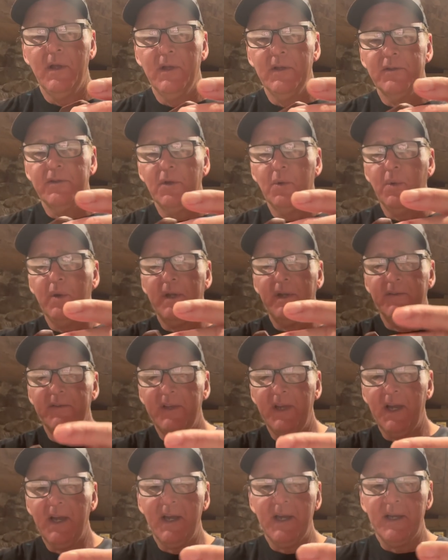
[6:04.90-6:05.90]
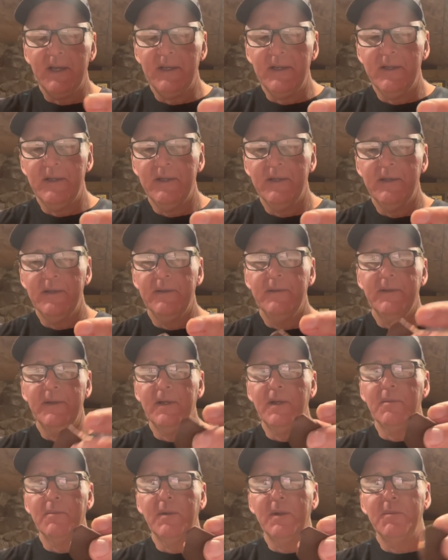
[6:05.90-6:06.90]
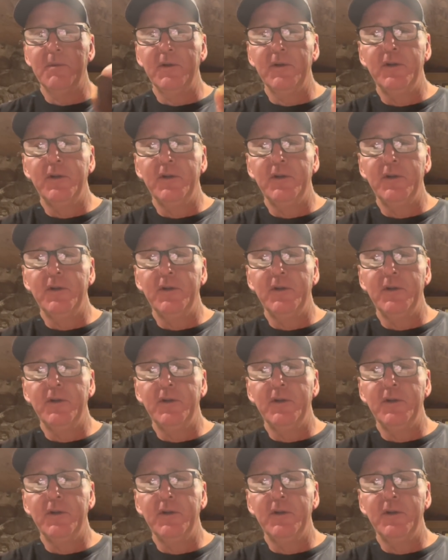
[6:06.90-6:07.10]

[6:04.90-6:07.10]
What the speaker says: So what I've got, and I'm going